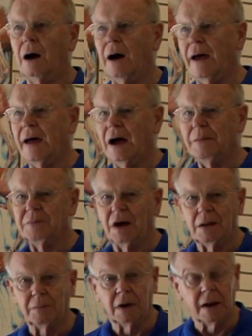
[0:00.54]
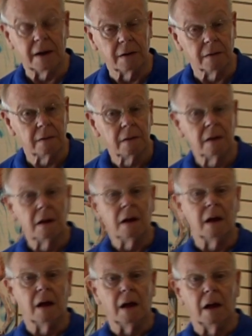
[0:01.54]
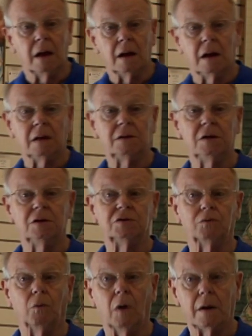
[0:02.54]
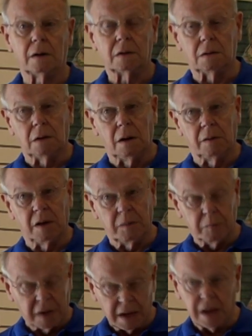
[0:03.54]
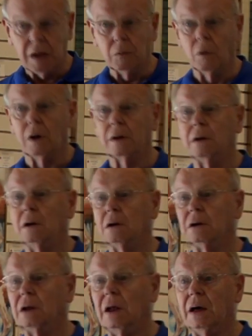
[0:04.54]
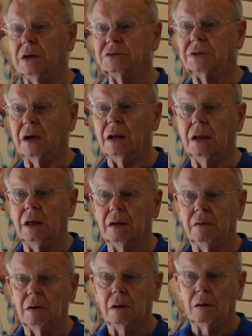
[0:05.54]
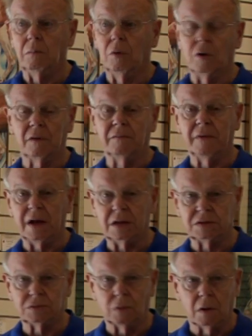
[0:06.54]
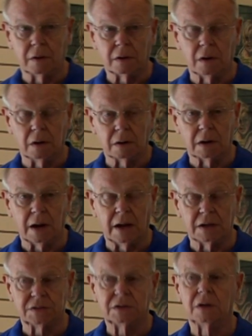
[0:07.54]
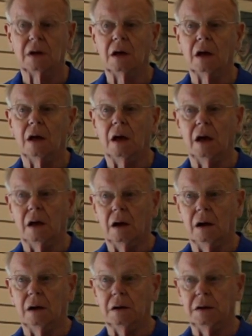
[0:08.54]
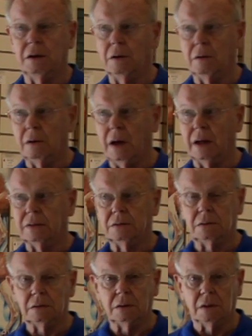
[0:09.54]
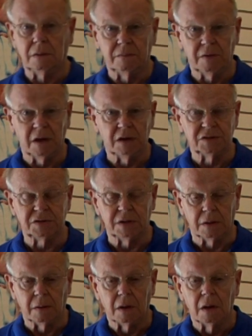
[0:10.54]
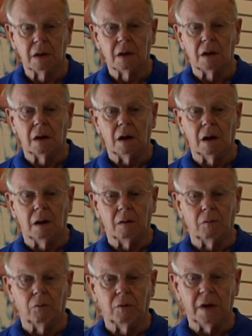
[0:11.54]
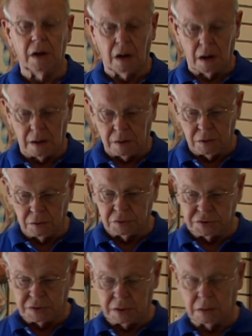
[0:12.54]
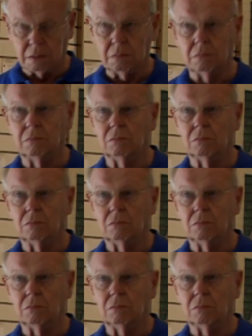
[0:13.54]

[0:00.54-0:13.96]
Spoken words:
Hi, I'm Don Melander, and I teach a beginning watercolor class and a more advanced watercolor class here at the VHC. We are using